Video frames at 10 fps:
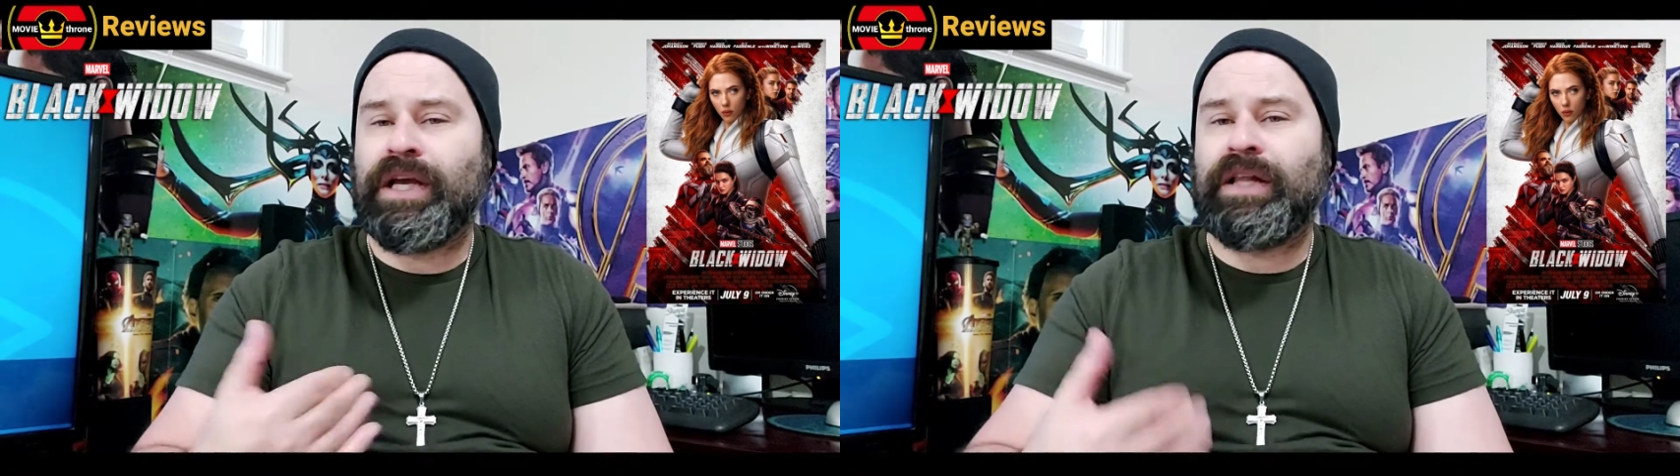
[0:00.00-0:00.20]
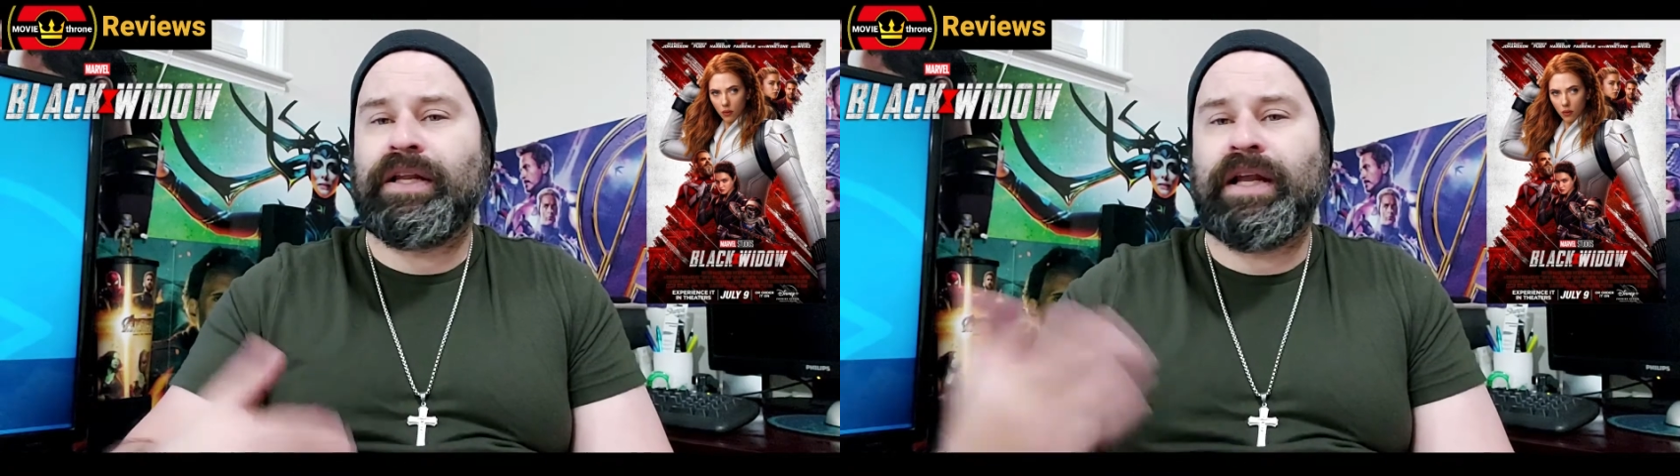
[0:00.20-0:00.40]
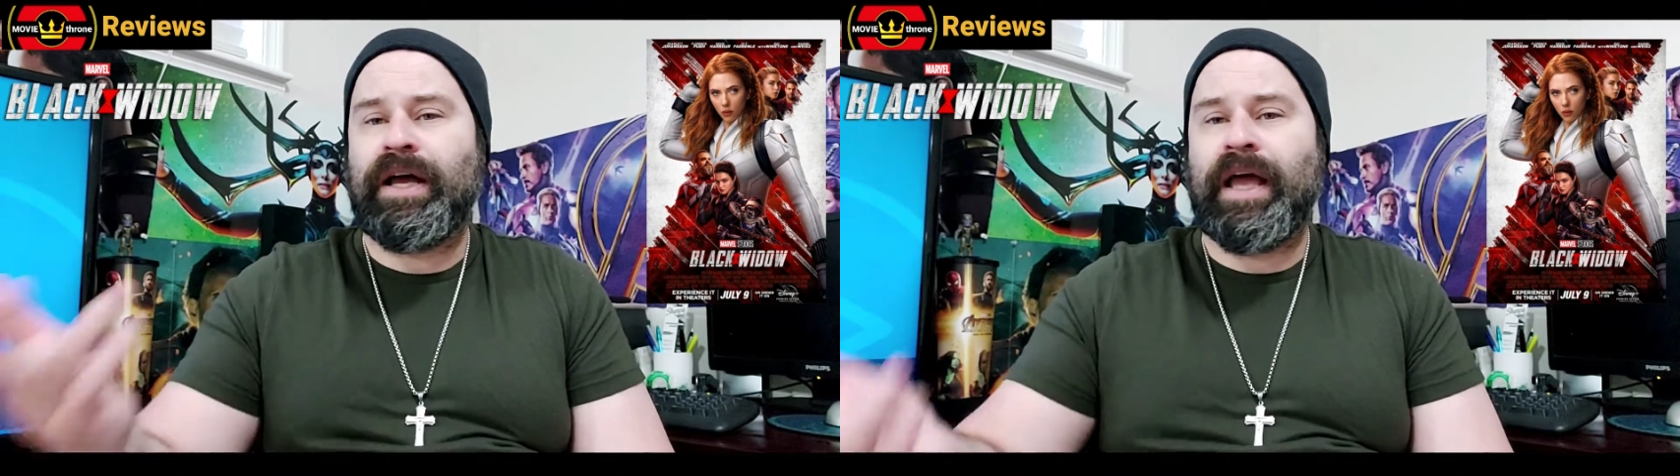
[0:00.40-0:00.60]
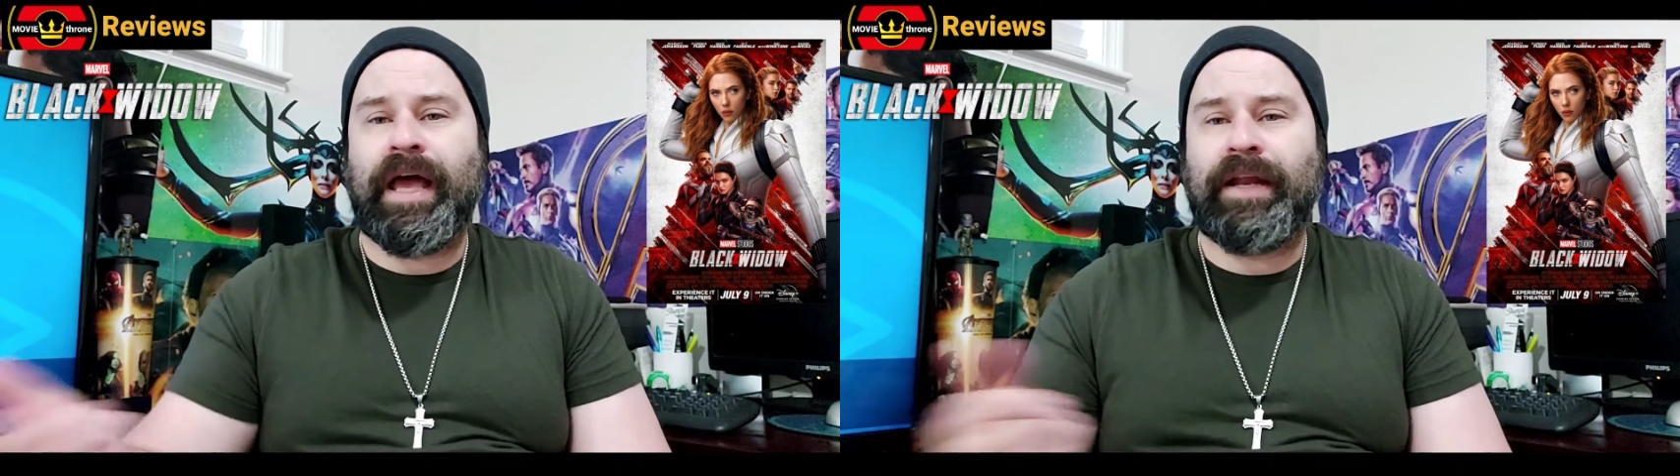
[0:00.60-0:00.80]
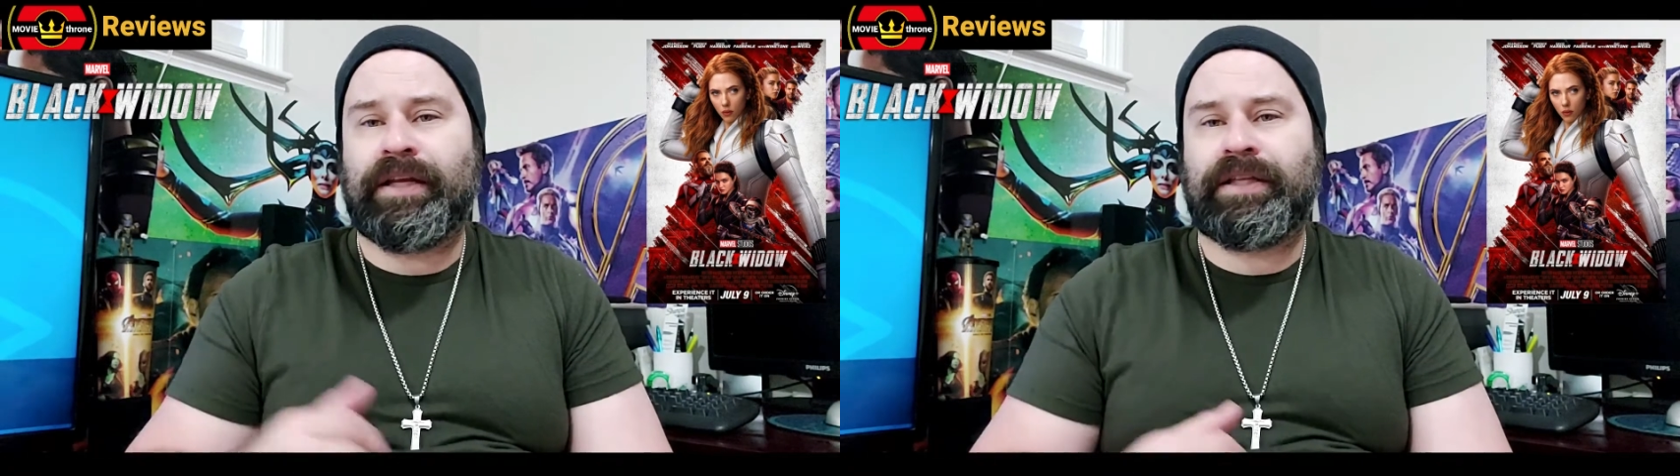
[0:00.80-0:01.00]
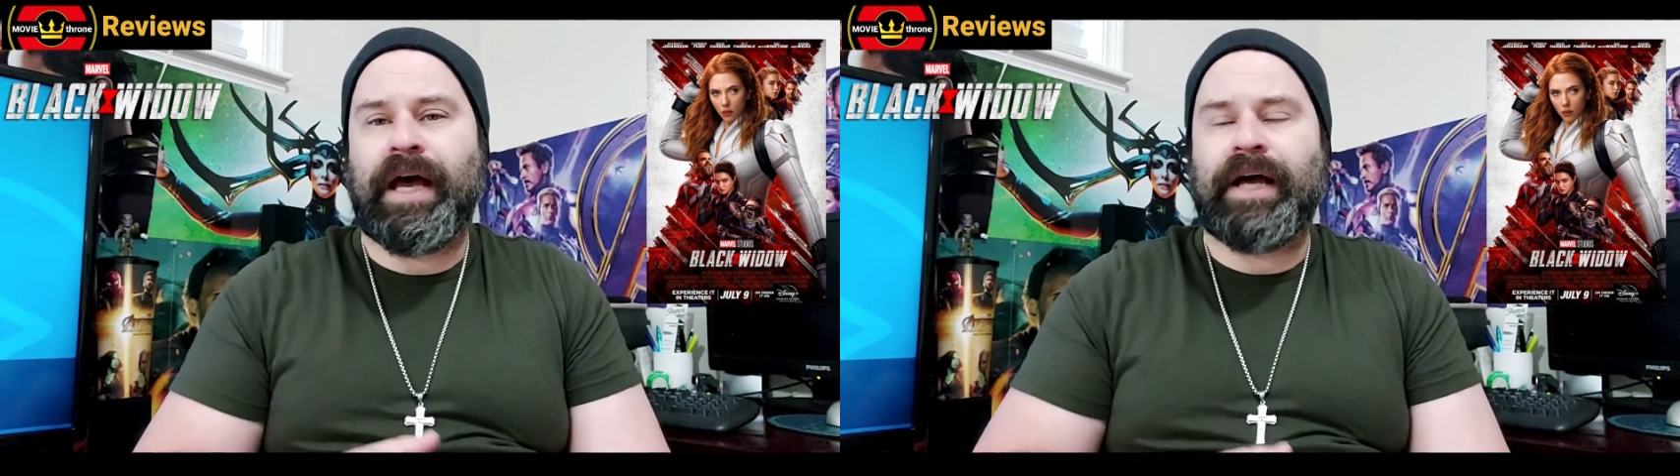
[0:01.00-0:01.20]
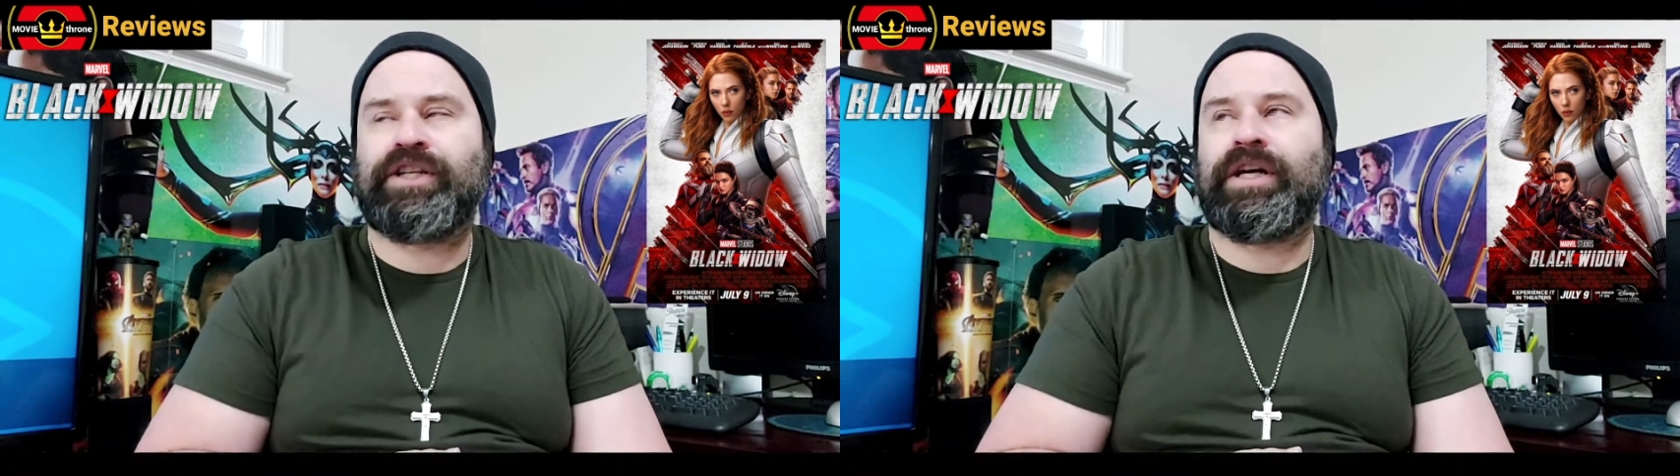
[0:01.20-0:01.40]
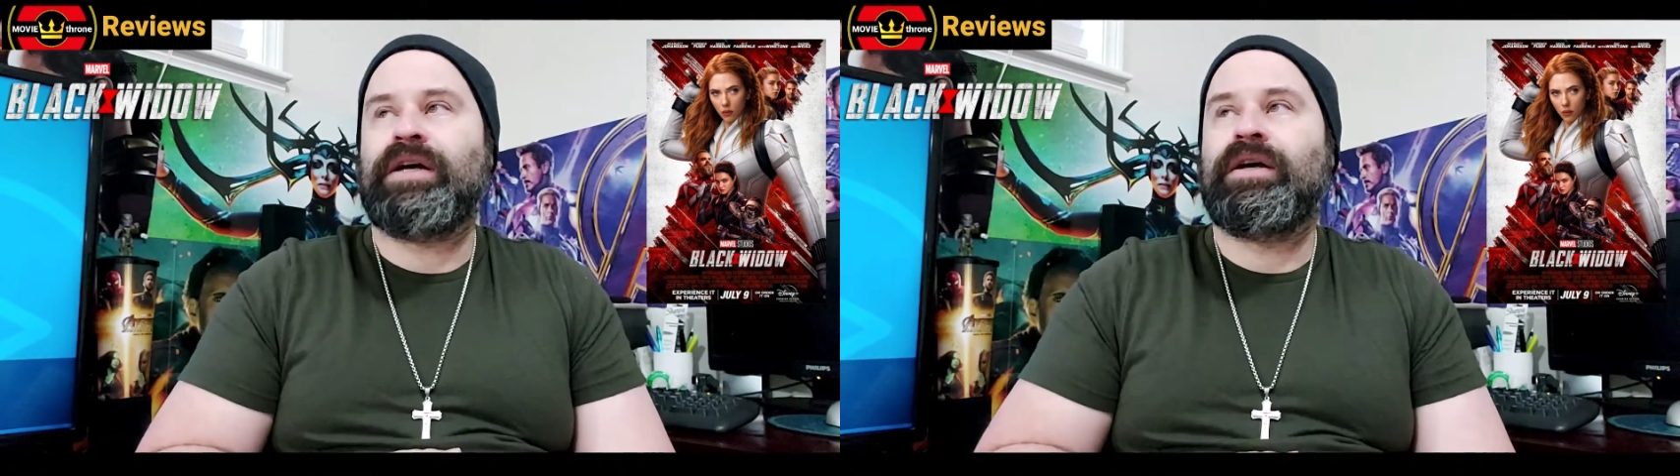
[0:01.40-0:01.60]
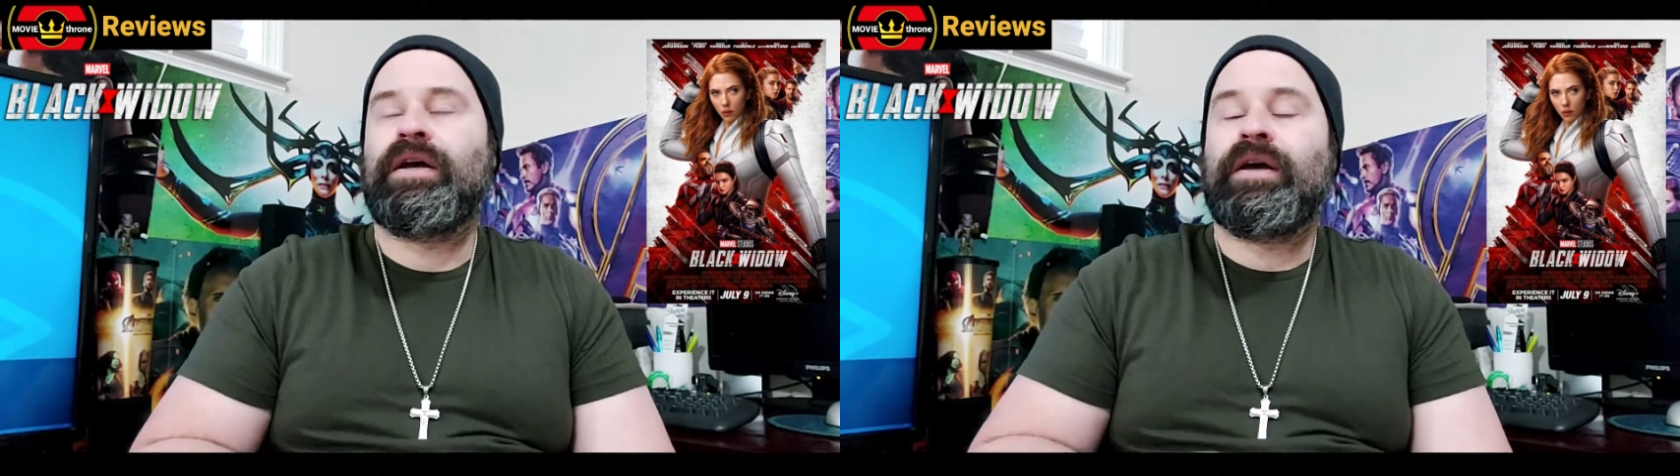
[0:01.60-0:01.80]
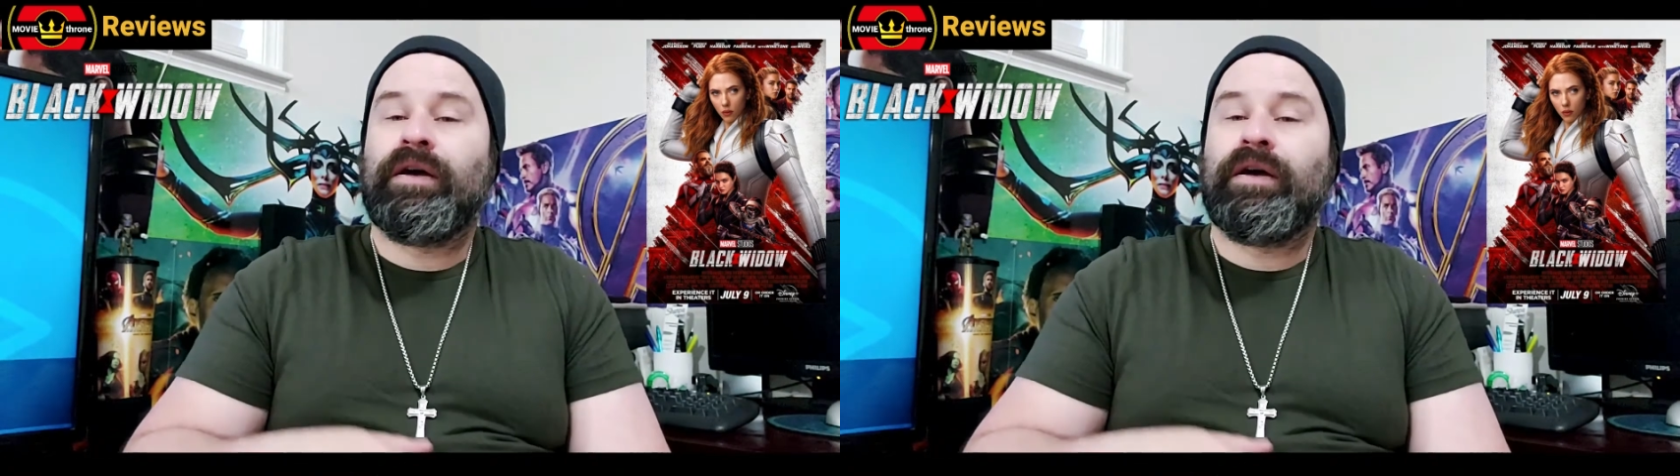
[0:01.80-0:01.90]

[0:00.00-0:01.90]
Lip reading: Yelena and Natasha.